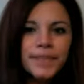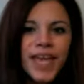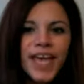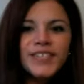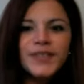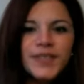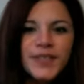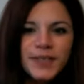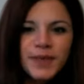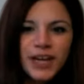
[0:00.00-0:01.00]
So as
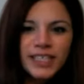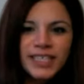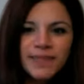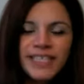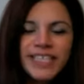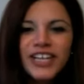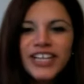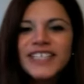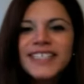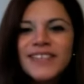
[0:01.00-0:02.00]
soon as we got to the beach, I
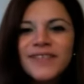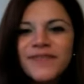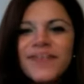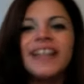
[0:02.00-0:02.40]
just fell